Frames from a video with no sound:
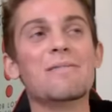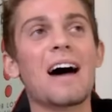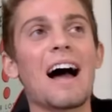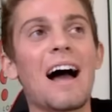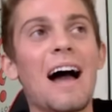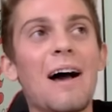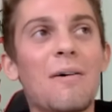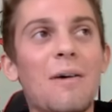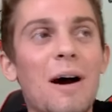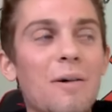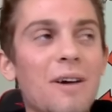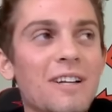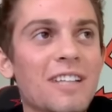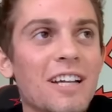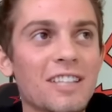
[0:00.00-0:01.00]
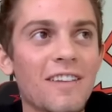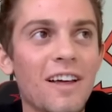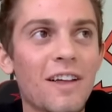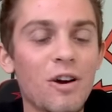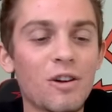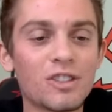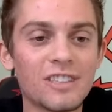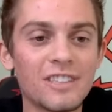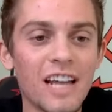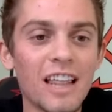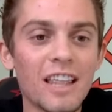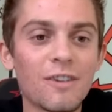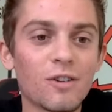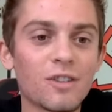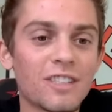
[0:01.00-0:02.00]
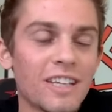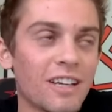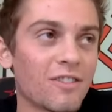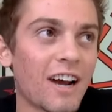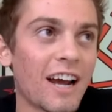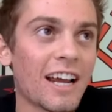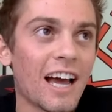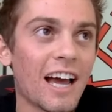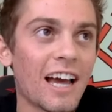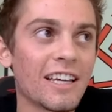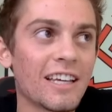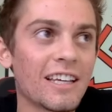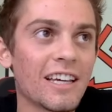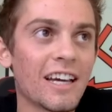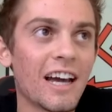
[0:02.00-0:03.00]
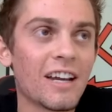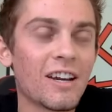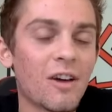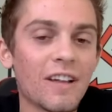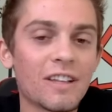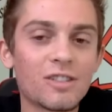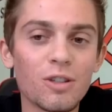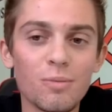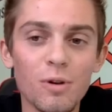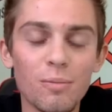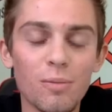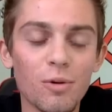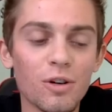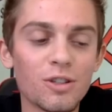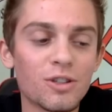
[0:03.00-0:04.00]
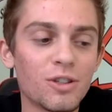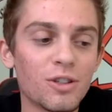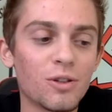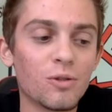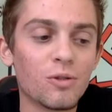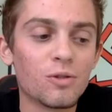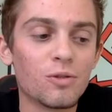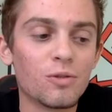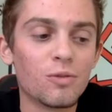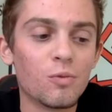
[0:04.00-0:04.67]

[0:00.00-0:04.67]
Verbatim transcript: I, I want to touch on that though, just daily routine, right? I, I know that's super important to you.